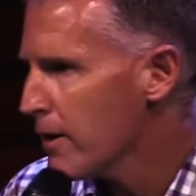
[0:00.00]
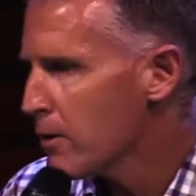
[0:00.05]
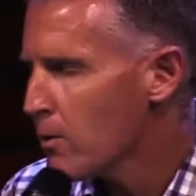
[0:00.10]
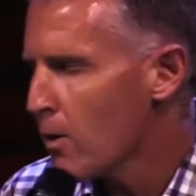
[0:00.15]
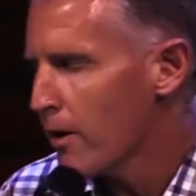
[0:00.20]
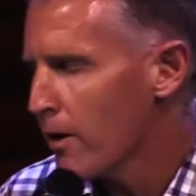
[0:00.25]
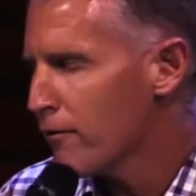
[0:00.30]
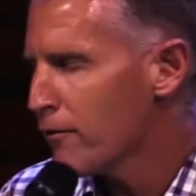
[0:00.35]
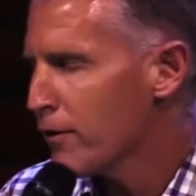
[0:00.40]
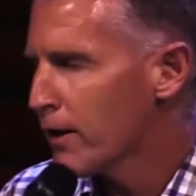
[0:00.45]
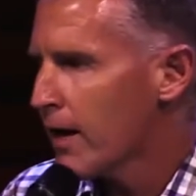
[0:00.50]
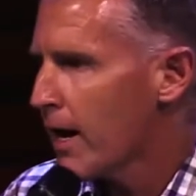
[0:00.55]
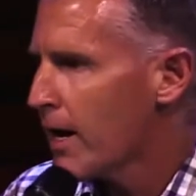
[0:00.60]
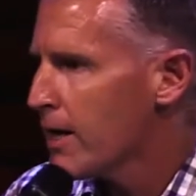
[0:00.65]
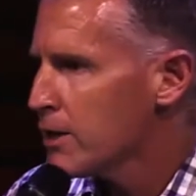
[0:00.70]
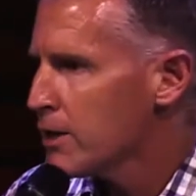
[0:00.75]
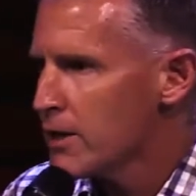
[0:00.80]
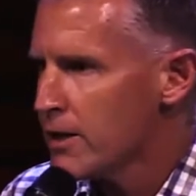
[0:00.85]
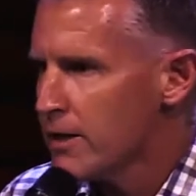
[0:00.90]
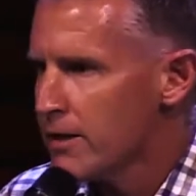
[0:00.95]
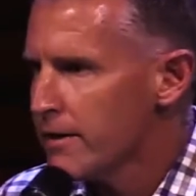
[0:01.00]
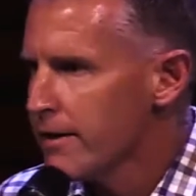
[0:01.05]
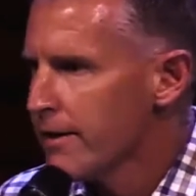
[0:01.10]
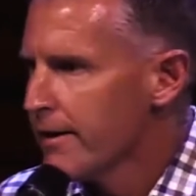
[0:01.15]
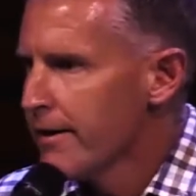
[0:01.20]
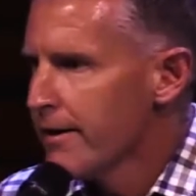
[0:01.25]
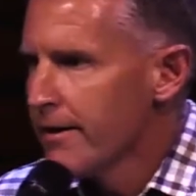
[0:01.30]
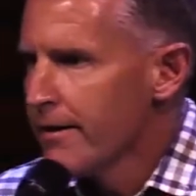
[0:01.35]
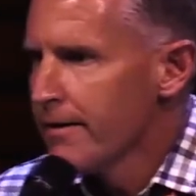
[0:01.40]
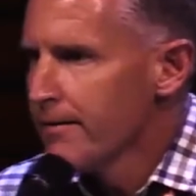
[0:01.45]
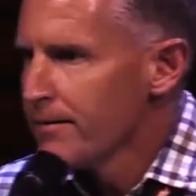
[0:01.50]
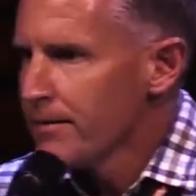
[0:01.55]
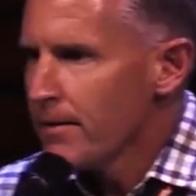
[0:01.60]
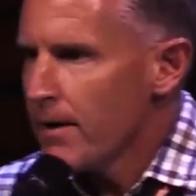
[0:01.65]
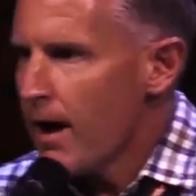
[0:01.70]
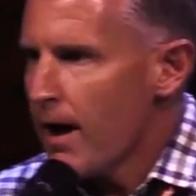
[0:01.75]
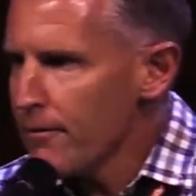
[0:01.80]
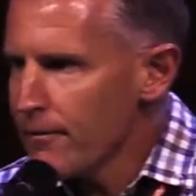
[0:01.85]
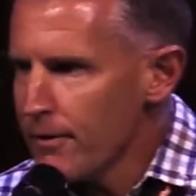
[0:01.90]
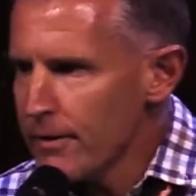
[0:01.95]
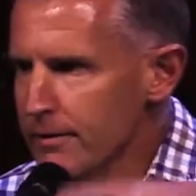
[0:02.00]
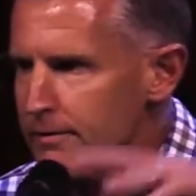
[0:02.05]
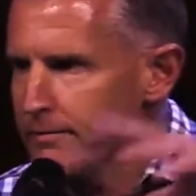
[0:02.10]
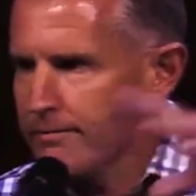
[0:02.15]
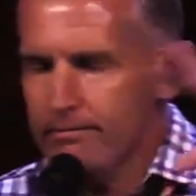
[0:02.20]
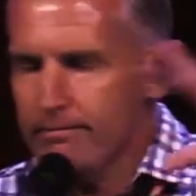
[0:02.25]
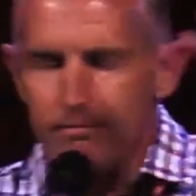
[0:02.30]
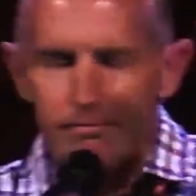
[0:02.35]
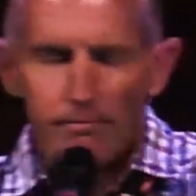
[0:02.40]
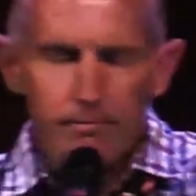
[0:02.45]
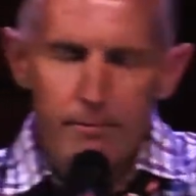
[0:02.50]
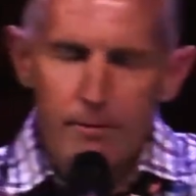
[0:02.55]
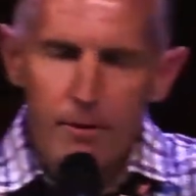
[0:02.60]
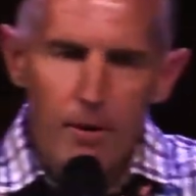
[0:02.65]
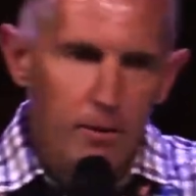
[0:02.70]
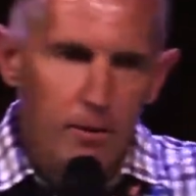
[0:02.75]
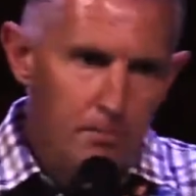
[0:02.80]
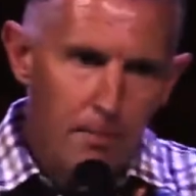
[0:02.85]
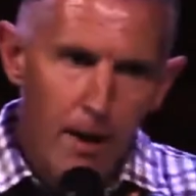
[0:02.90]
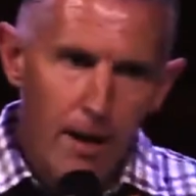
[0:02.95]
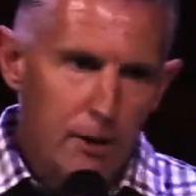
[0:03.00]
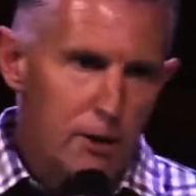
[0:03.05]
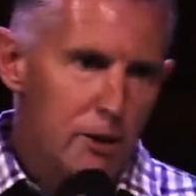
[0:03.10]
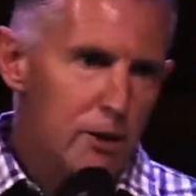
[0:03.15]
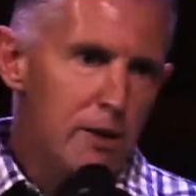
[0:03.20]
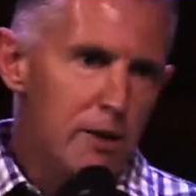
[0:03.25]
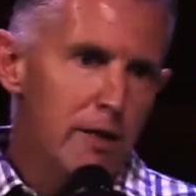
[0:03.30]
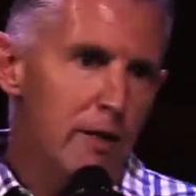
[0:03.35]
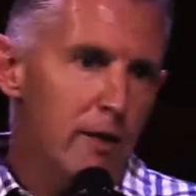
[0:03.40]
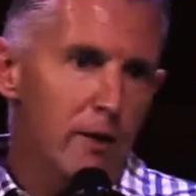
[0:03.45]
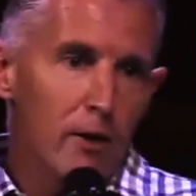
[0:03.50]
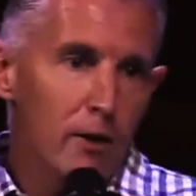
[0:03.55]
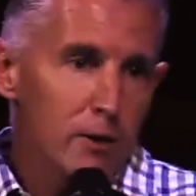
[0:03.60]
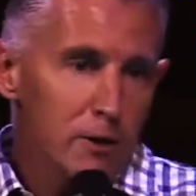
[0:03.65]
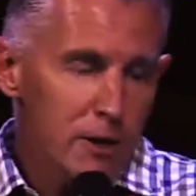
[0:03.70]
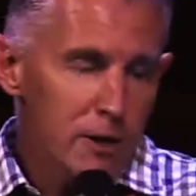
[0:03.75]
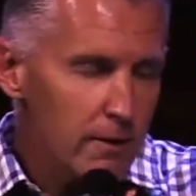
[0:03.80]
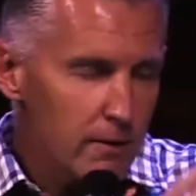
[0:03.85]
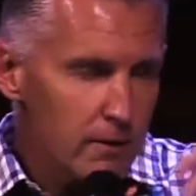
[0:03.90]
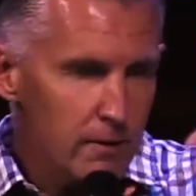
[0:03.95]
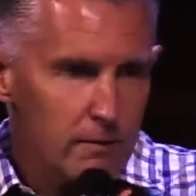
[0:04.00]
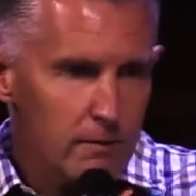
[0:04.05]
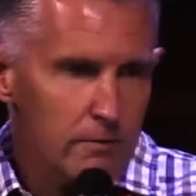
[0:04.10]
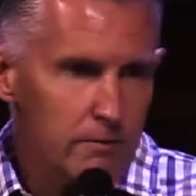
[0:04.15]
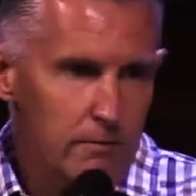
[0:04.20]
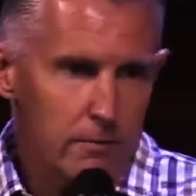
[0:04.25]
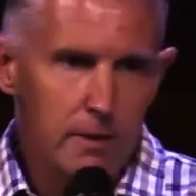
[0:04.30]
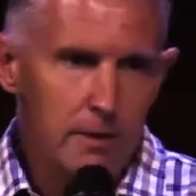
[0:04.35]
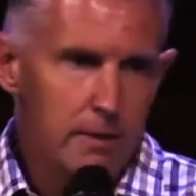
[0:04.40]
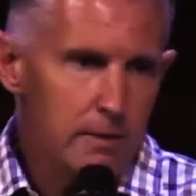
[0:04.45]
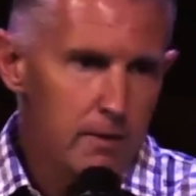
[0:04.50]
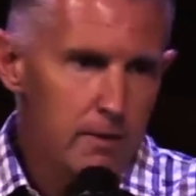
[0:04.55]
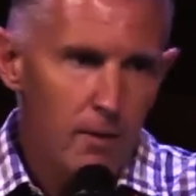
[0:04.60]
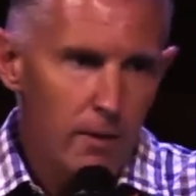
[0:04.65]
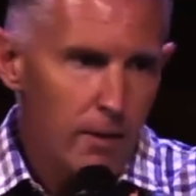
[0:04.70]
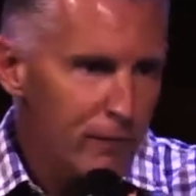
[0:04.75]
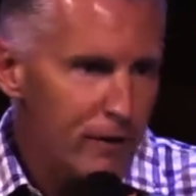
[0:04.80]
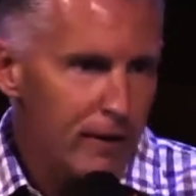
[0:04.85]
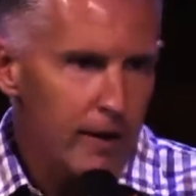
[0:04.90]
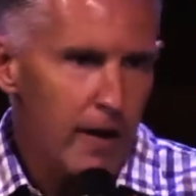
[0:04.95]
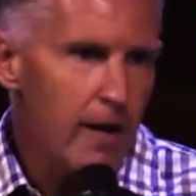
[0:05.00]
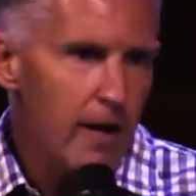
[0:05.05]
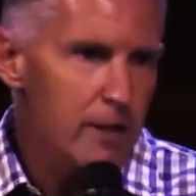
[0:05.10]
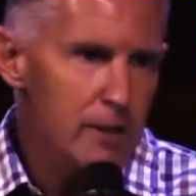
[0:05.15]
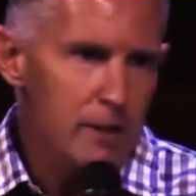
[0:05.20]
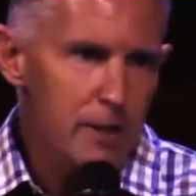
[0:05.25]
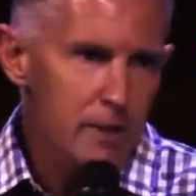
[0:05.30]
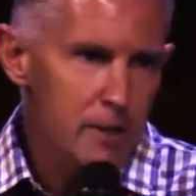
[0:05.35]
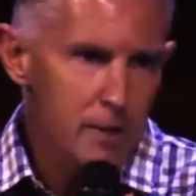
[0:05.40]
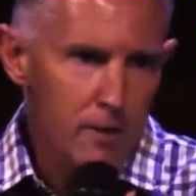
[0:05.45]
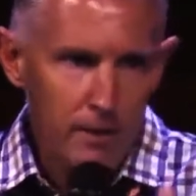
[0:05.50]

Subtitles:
qualification. I haven't got much theological qualifications.